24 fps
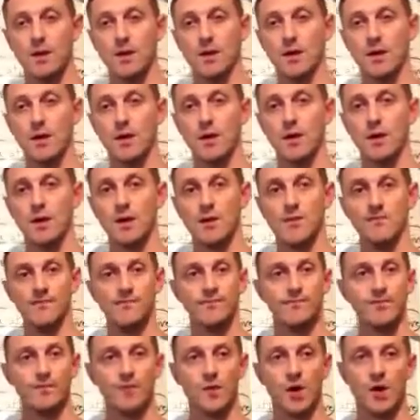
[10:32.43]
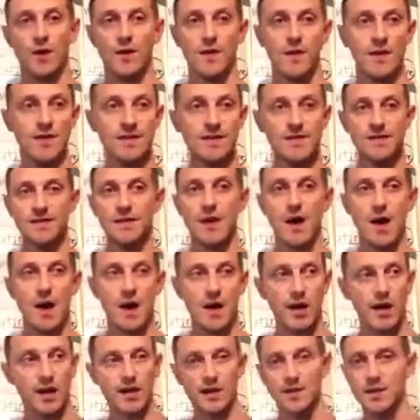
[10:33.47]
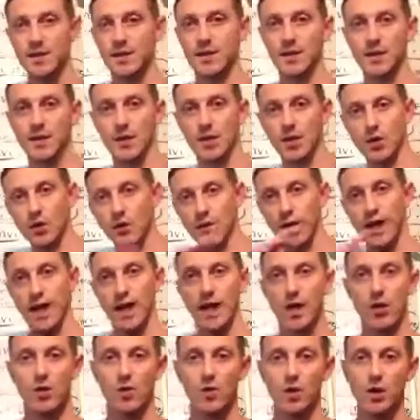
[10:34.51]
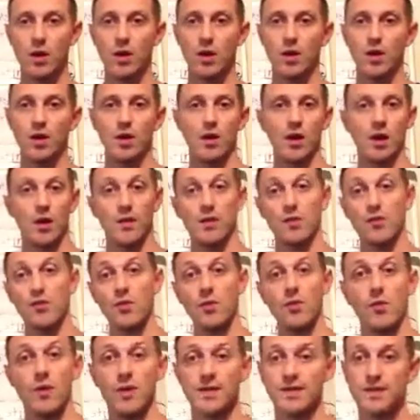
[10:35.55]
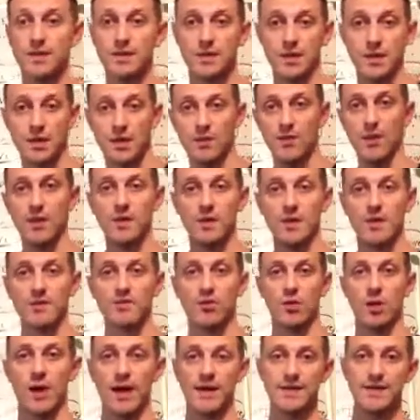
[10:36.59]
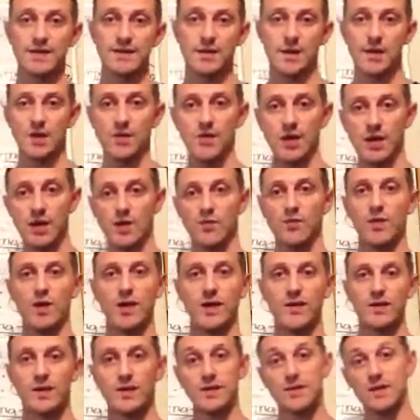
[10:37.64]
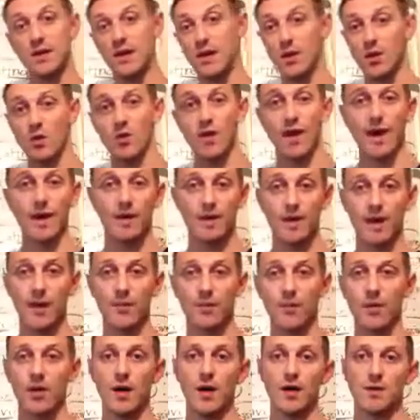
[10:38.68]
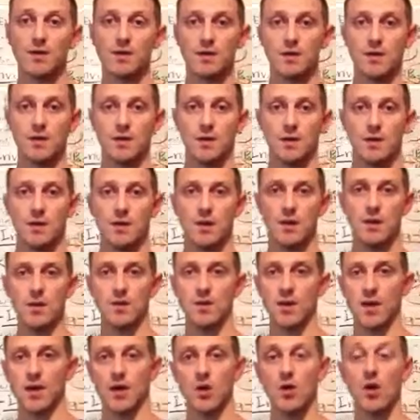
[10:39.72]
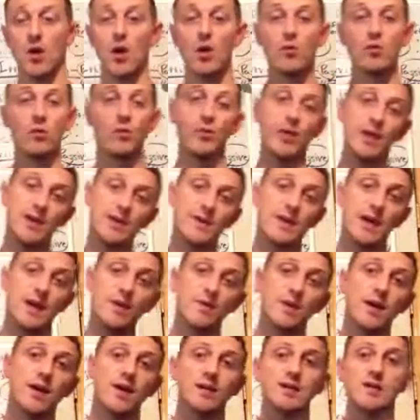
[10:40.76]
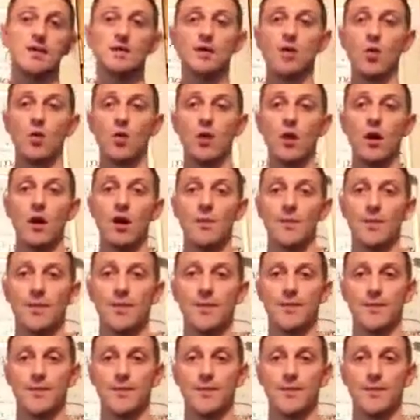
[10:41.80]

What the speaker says: on this stock, and it's going to go down. In 3 months, it's going to be this price, and you make a bet that it's going to go down to that price. Okay, a call would be the same thing, it's just going up.